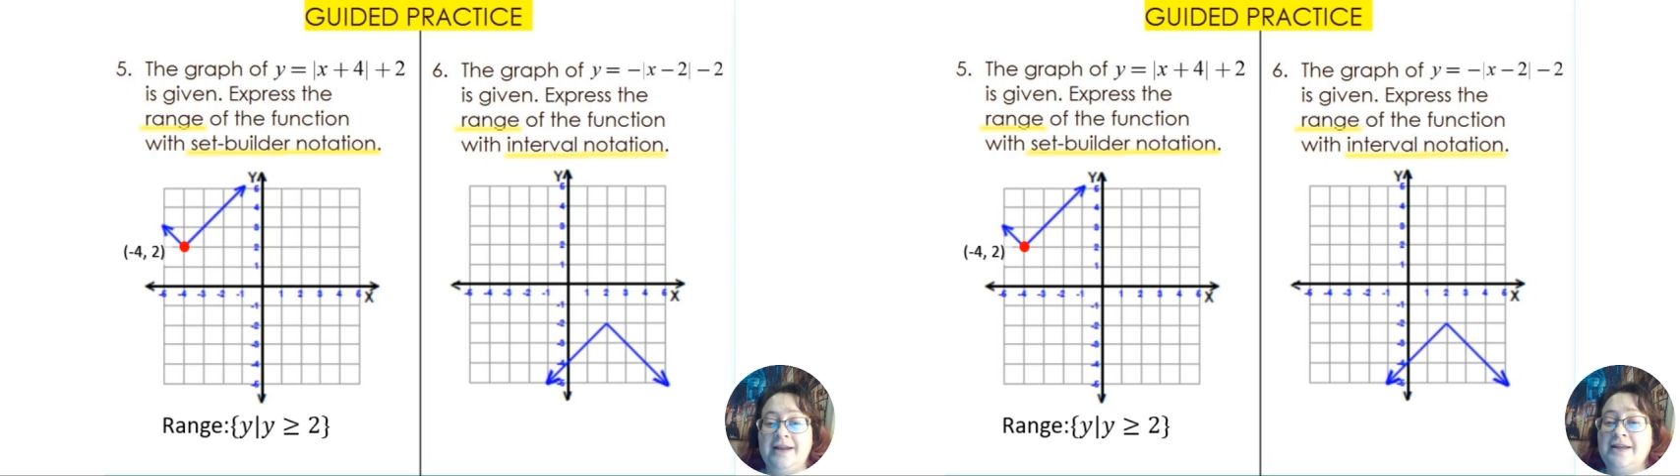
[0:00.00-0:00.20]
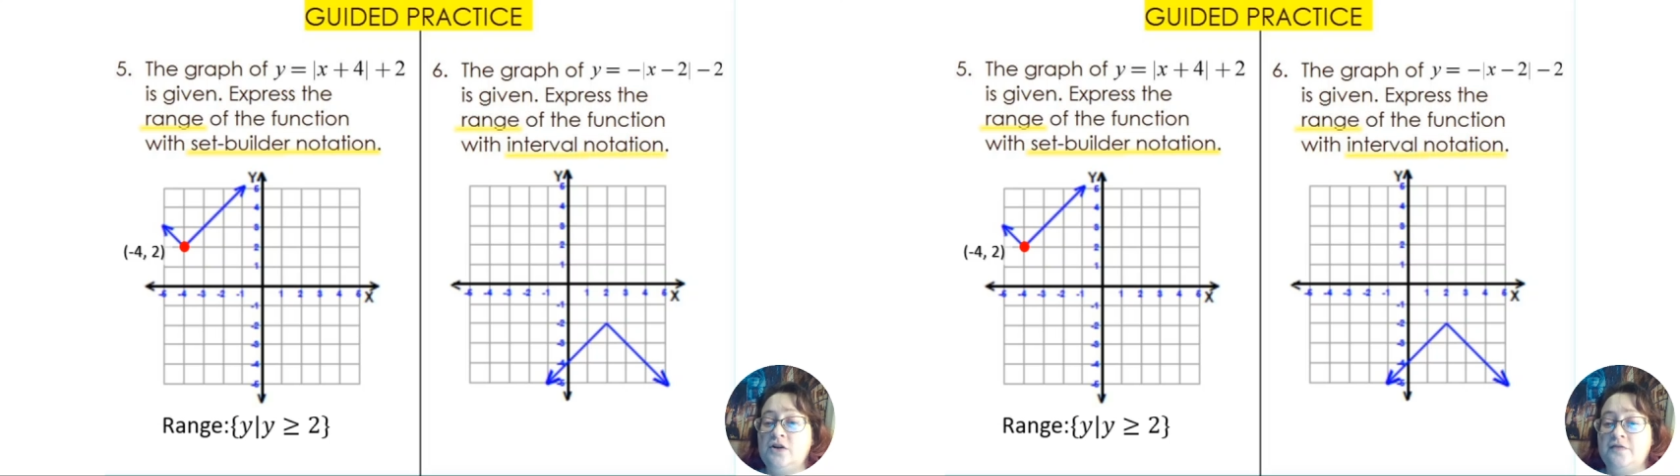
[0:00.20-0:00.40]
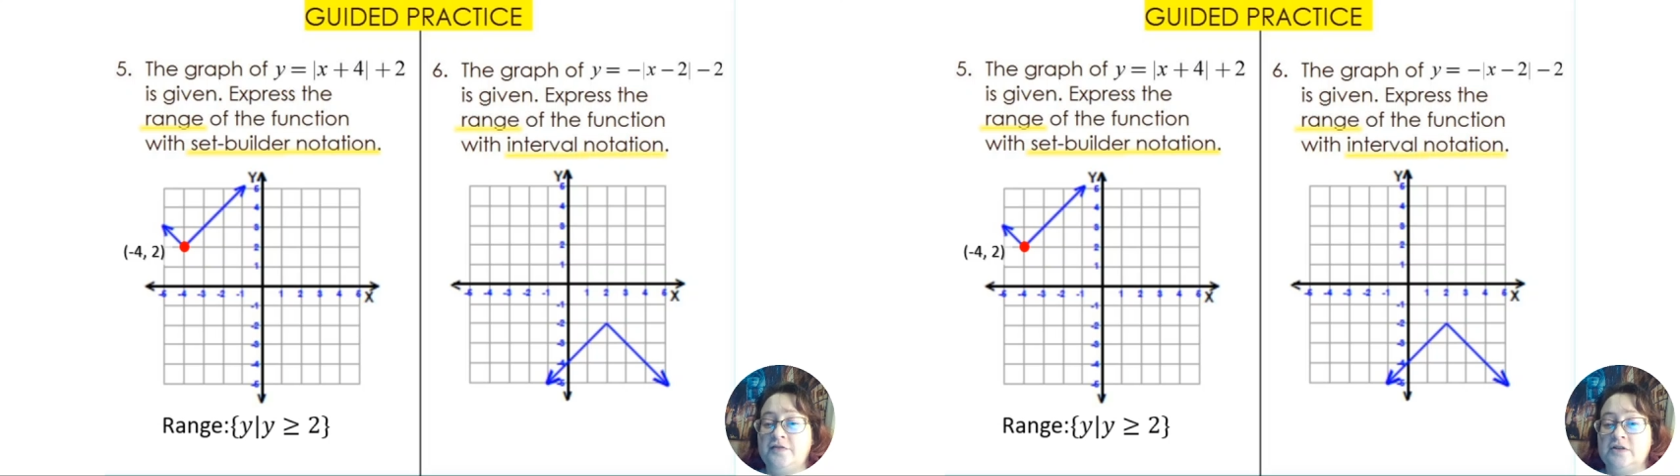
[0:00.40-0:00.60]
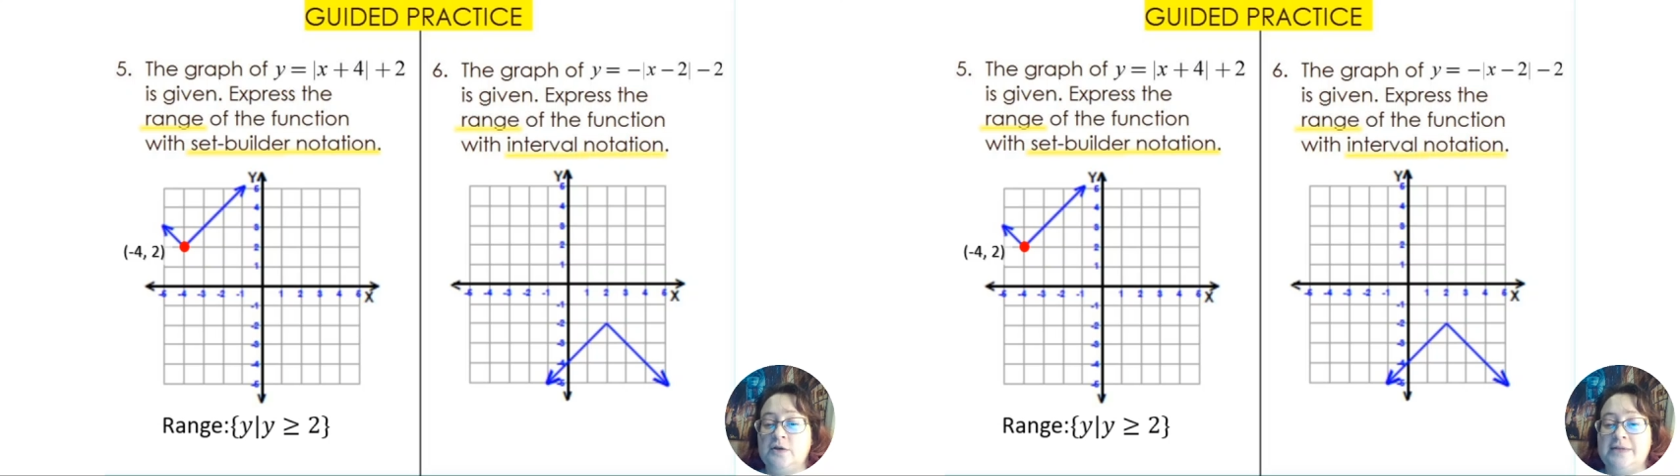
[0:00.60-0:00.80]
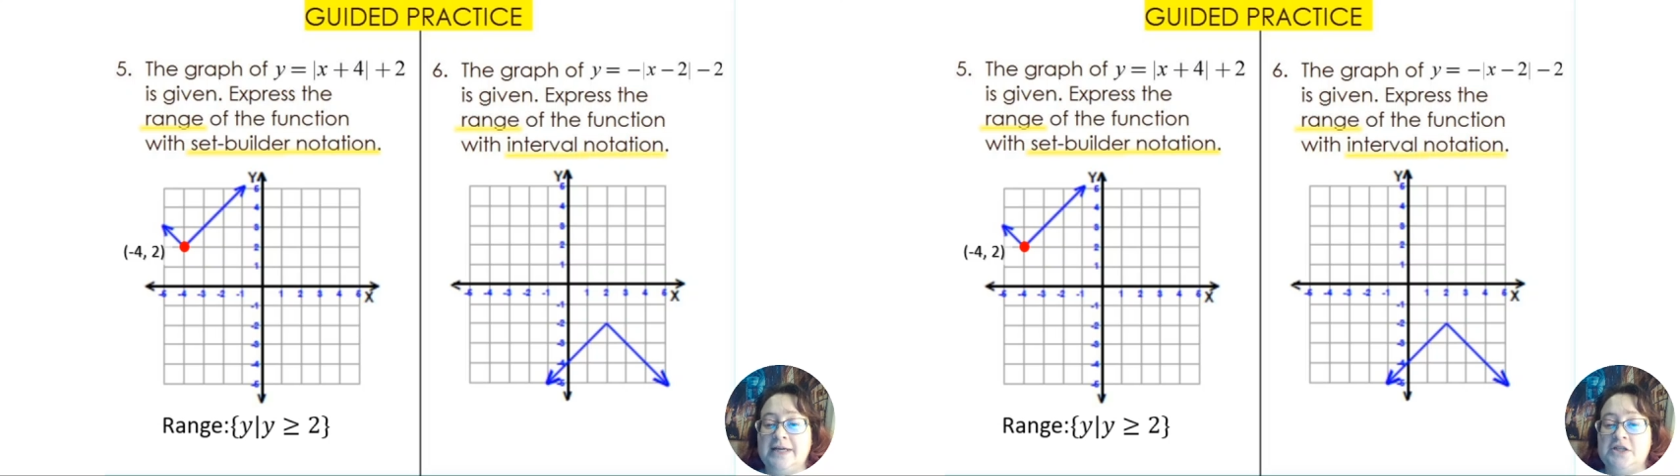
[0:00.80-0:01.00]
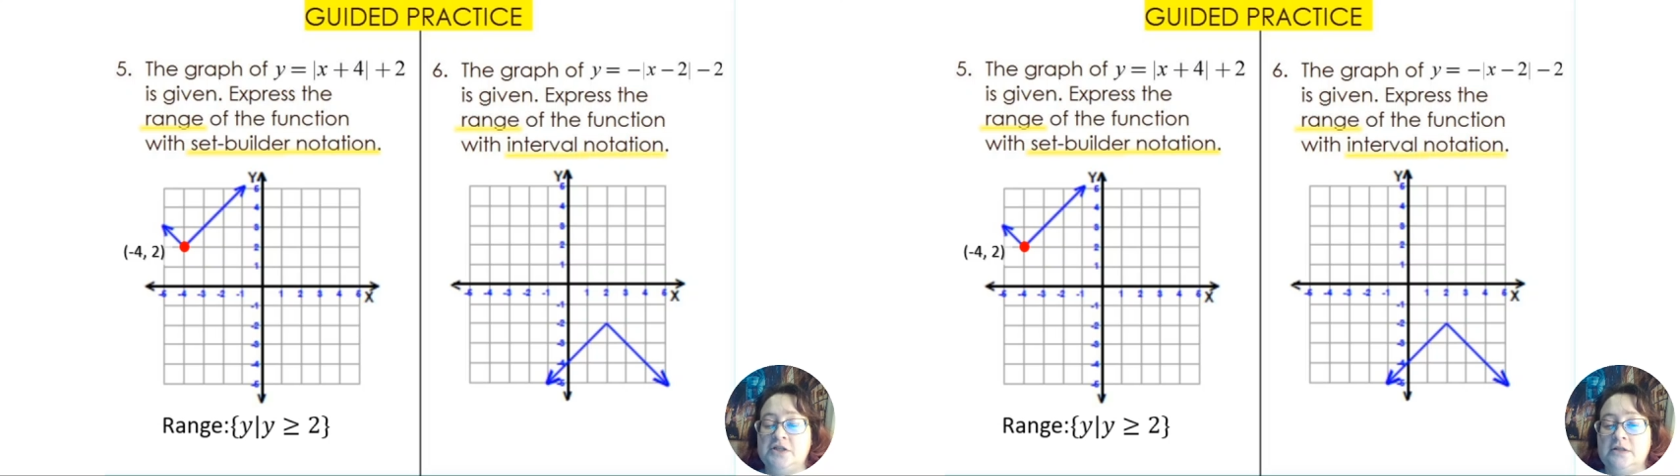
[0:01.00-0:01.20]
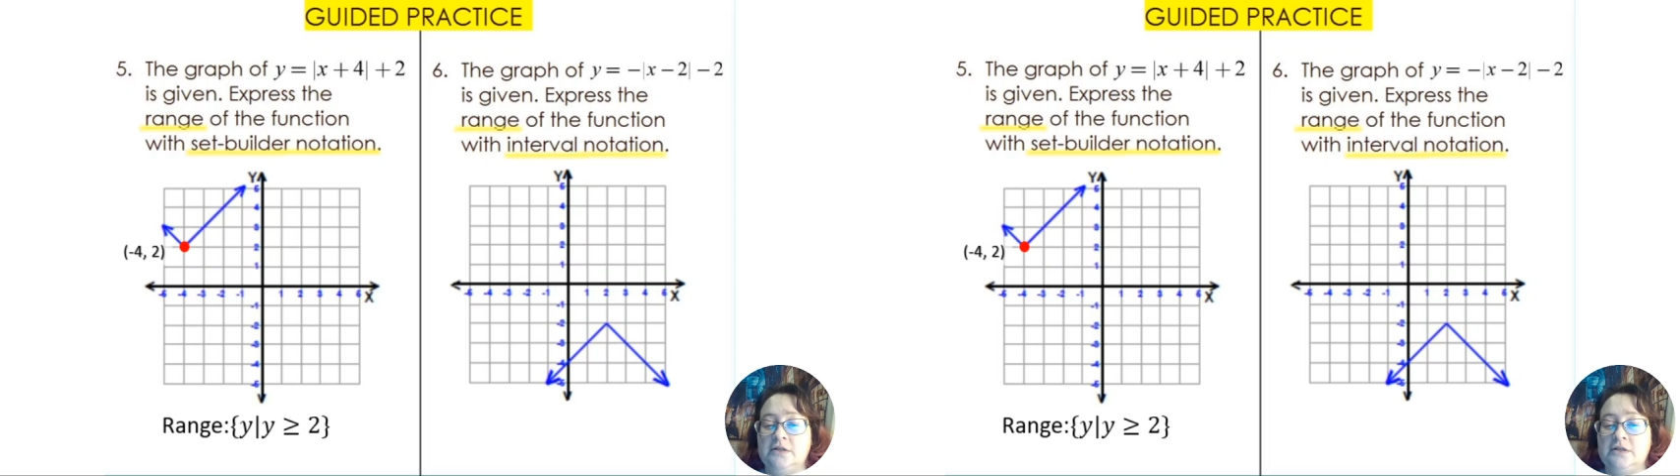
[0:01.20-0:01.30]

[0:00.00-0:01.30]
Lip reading: interval notation.